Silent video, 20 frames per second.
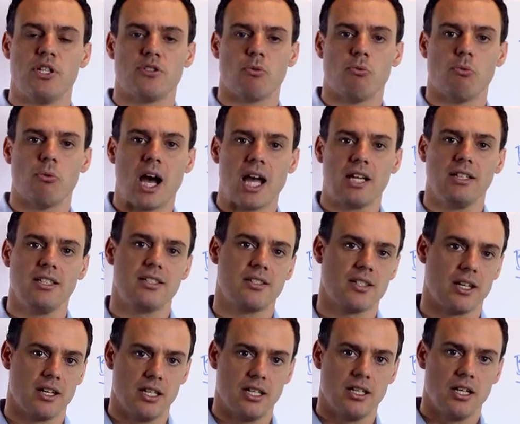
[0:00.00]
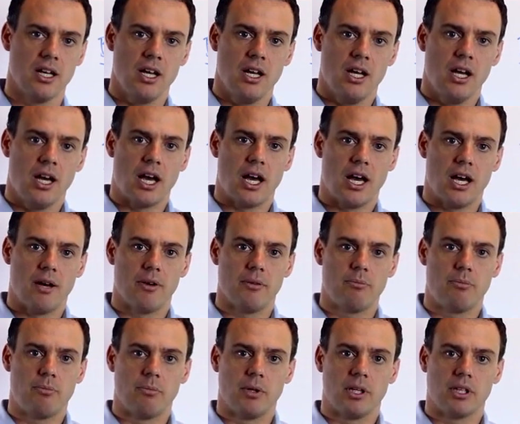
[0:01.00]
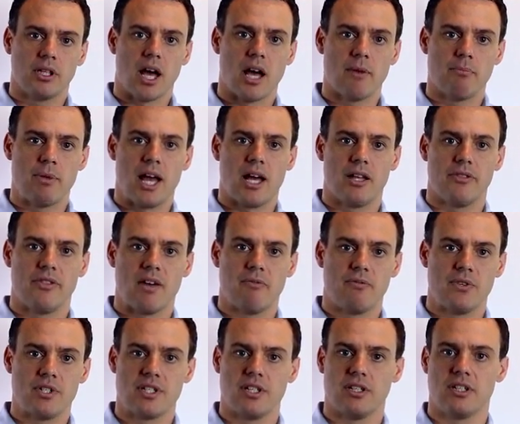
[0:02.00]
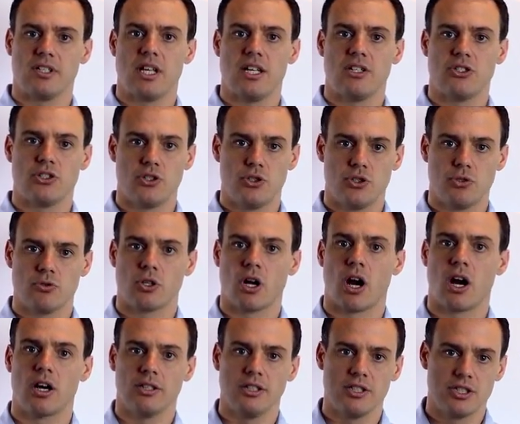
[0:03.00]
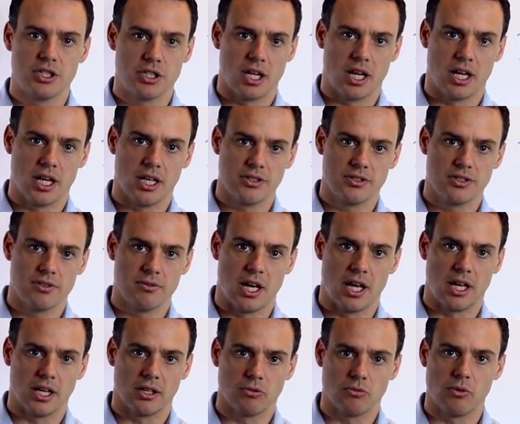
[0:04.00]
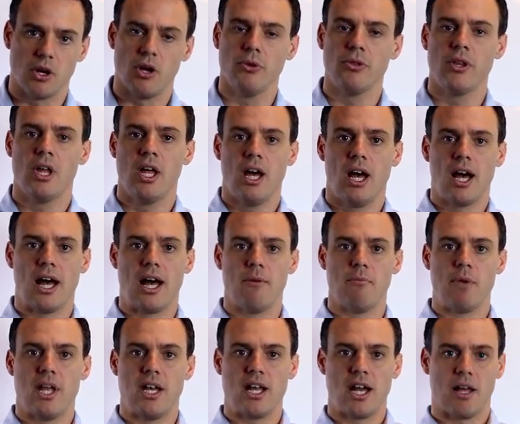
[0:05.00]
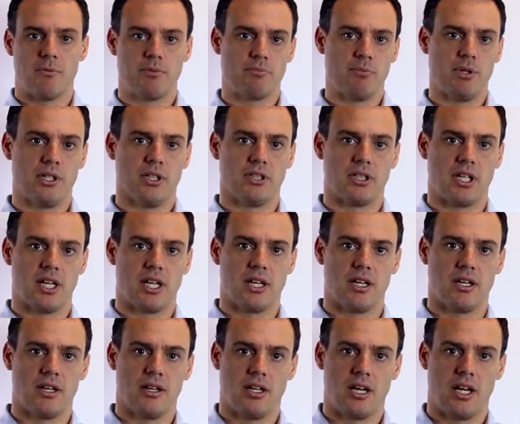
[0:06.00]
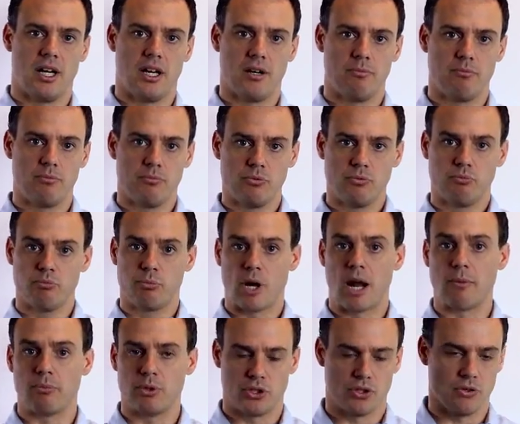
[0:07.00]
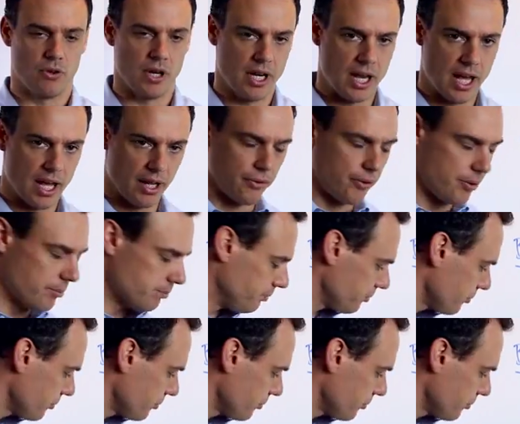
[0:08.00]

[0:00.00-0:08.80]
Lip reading: is a widely studied compound that facilitates cartilage growth and helps build proper joint health.